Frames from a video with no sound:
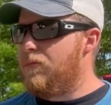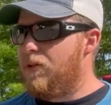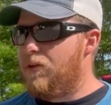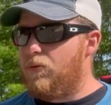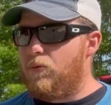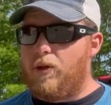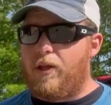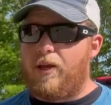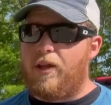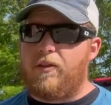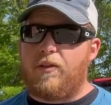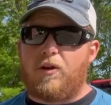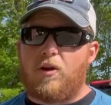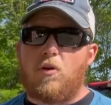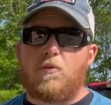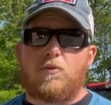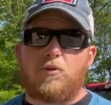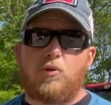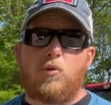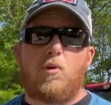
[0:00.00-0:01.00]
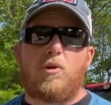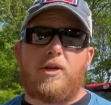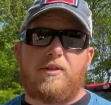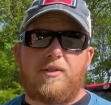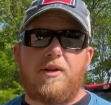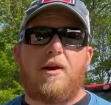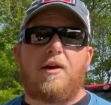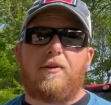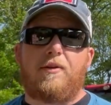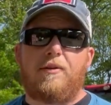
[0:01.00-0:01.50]
20
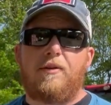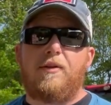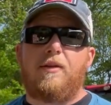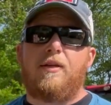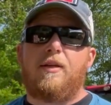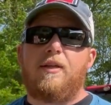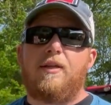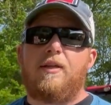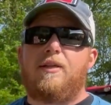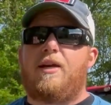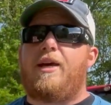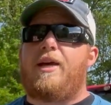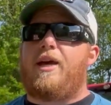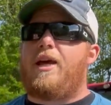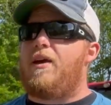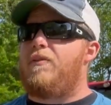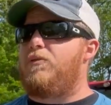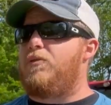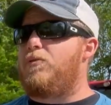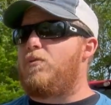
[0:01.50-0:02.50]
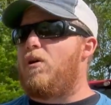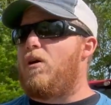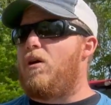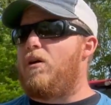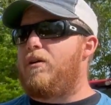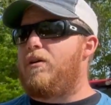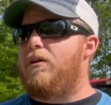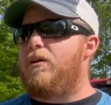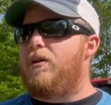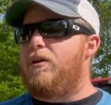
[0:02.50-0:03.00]
ton, I have the
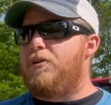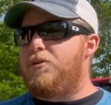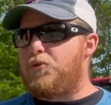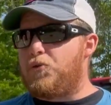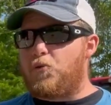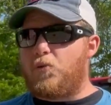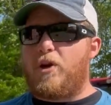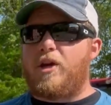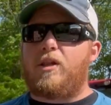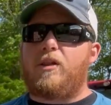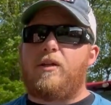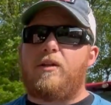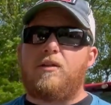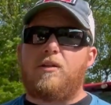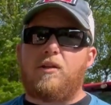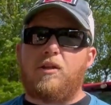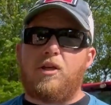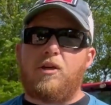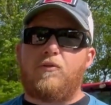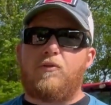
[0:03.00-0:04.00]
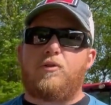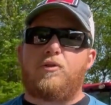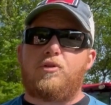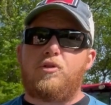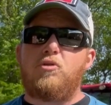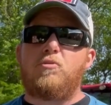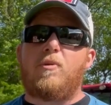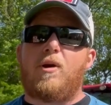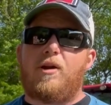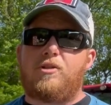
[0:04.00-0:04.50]
rock directly delivered
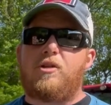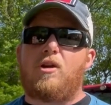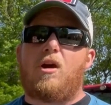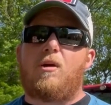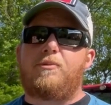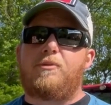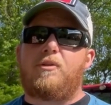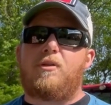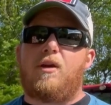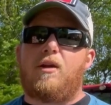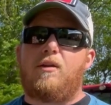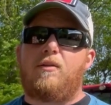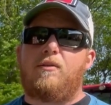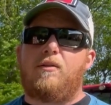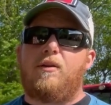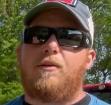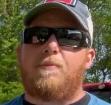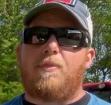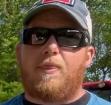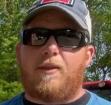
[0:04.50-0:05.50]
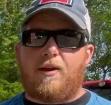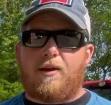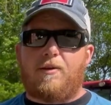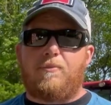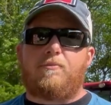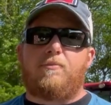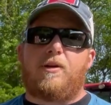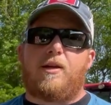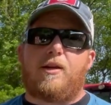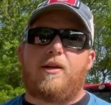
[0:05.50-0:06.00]
to my job site. I
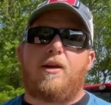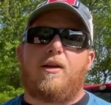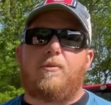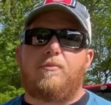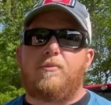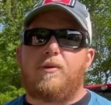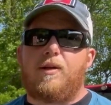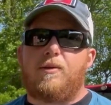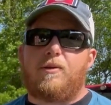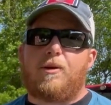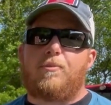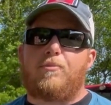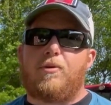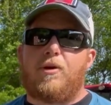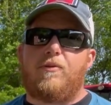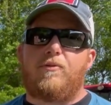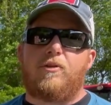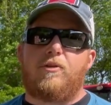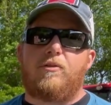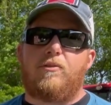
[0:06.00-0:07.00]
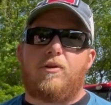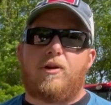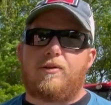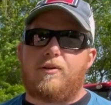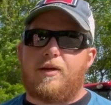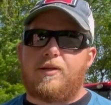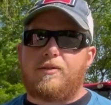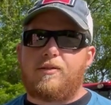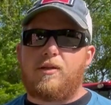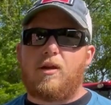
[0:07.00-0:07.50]

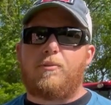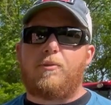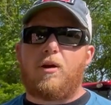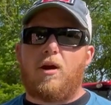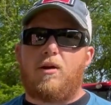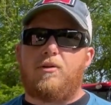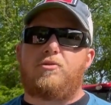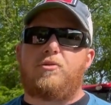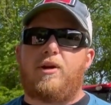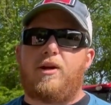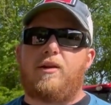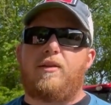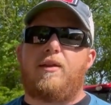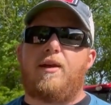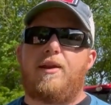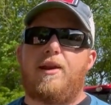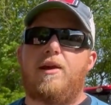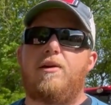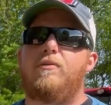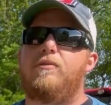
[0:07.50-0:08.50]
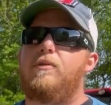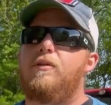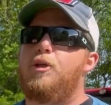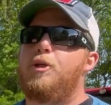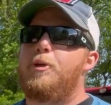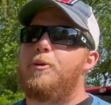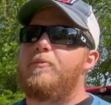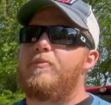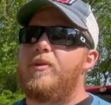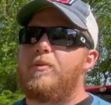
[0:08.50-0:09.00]
subcontract that out.
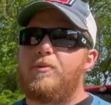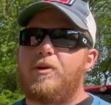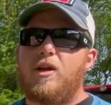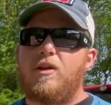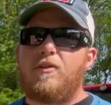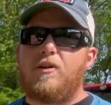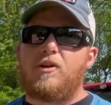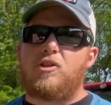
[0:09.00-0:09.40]
But anything